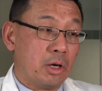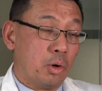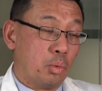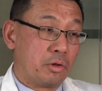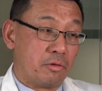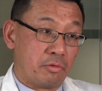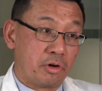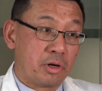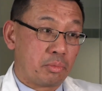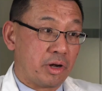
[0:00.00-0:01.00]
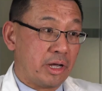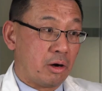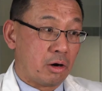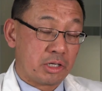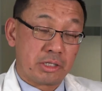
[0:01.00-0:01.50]
where the vertebrae
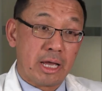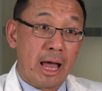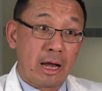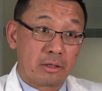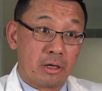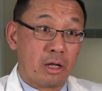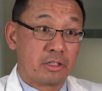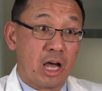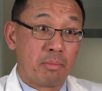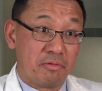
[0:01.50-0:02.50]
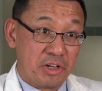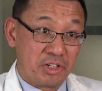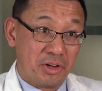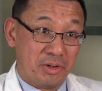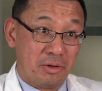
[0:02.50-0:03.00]
are stacked on top of
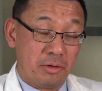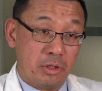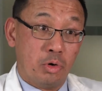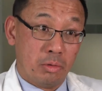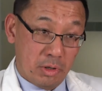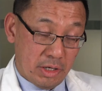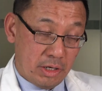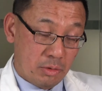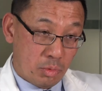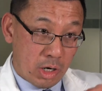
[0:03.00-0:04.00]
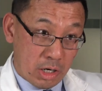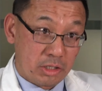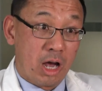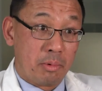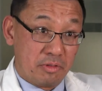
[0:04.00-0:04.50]
each other normally, one on
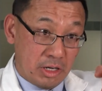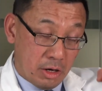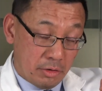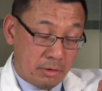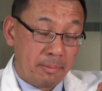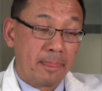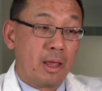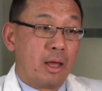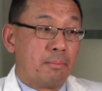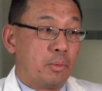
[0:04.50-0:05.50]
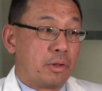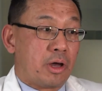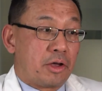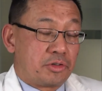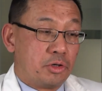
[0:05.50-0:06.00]
top of the other. But with
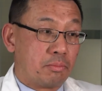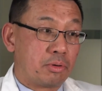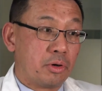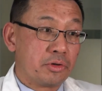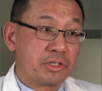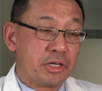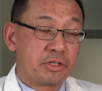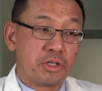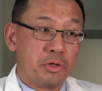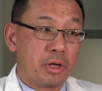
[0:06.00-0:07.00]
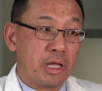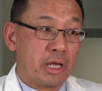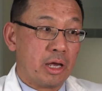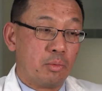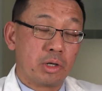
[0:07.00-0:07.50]
osteoporosis, you can
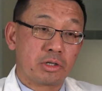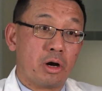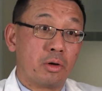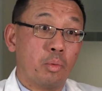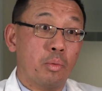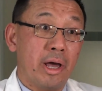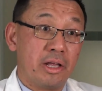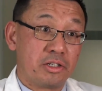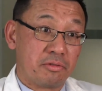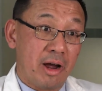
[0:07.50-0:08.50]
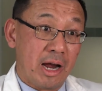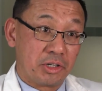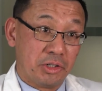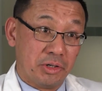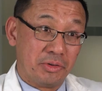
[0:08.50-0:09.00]
get what's called a wedge
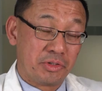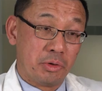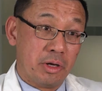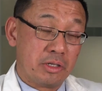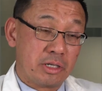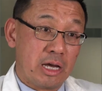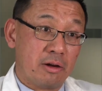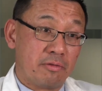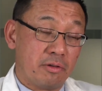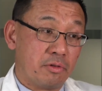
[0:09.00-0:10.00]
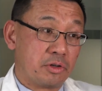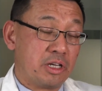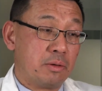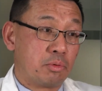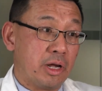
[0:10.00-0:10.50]
fracture. So instead of the
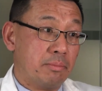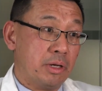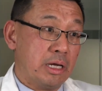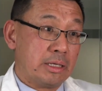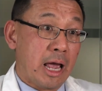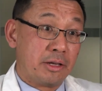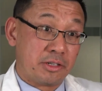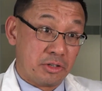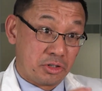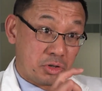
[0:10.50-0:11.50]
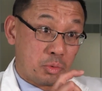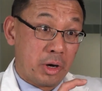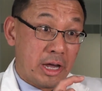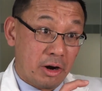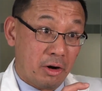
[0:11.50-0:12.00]
vertebrae being nice and
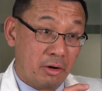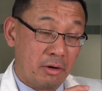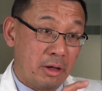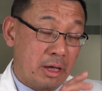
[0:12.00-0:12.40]
square,